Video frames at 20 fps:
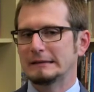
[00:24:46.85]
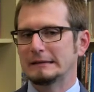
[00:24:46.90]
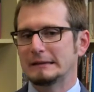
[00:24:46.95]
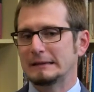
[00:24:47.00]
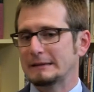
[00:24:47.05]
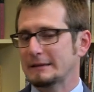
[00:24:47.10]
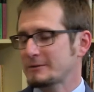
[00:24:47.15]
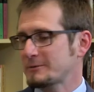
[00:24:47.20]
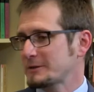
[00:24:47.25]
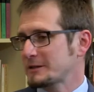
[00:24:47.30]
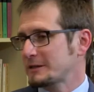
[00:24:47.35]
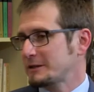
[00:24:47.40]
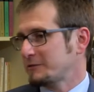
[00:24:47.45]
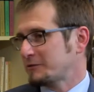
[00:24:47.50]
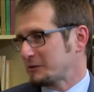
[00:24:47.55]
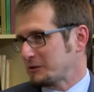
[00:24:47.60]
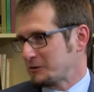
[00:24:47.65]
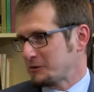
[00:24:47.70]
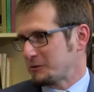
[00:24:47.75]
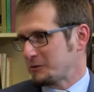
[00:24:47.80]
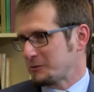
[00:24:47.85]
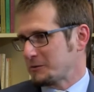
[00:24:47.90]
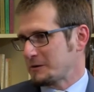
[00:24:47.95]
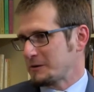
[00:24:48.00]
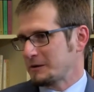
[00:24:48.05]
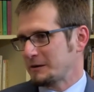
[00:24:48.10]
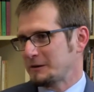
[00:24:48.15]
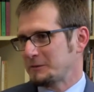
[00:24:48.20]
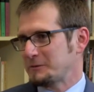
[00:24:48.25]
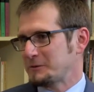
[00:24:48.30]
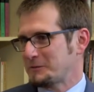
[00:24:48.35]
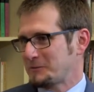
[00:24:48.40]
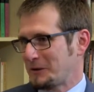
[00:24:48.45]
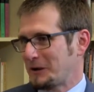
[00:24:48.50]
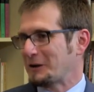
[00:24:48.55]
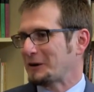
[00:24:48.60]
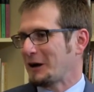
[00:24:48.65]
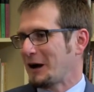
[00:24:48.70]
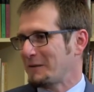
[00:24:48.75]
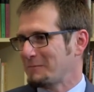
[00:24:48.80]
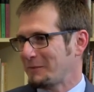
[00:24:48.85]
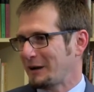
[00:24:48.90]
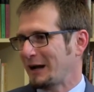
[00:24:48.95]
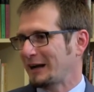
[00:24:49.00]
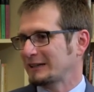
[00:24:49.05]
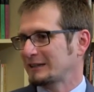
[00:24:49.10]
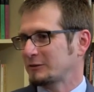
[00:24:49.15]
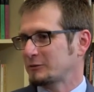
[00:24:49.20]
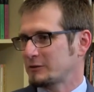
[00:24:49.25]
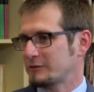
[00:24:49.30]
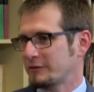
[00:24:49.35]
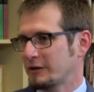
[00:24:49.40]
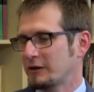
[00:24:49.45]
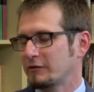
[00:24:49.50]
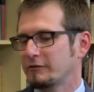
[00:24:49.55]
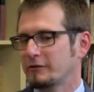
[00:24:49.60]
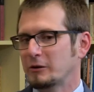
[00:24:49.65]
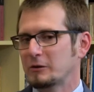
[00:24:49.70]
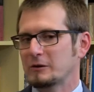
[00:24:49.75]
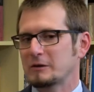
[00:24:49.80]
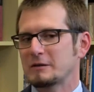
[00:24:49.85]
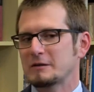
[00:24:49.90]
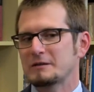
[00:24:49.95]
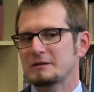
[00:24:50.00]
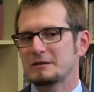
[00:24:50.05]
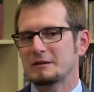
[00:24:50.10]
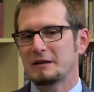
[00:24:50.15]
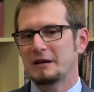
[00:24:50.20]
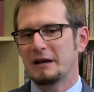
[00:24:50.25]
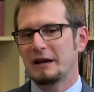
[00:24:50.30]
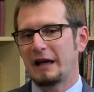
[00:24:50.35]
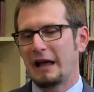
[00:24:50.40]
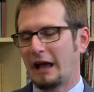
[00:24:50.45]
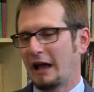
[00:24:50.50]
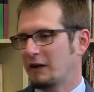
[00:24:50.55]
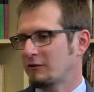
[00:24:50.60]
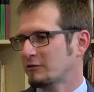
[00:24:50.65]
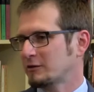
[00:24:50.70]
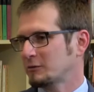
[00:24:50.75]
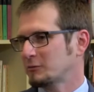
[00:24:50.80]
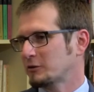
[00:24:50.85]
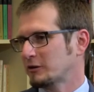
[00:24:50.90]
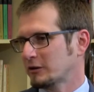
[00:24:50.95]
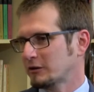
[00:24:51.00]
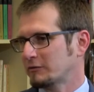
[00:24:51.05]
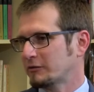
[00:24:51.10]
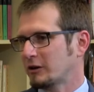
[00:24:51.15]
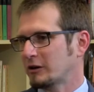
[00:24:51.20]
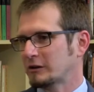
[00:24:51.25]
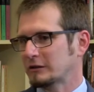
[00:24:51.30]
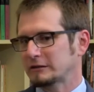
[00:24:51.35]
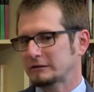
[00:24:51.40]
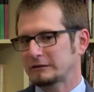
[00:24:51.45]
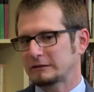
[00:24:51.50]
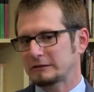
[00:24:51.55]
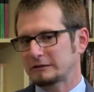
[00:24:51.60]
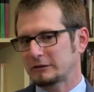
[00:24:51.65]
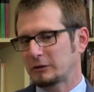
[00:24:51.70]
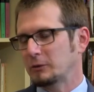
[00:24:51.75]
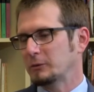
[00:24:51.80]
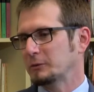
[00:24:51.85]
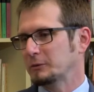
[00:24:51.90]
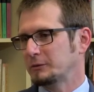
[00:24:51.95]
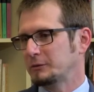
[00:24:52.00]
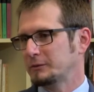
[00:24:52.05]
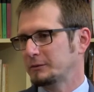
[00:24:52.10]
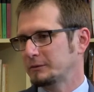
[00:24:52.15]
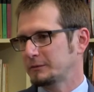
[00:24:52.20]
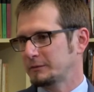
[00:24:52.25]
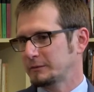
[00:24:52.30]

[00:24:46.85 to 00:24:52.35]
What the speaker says: And this was a different story. It was very compact, it was very focused. Every work of art told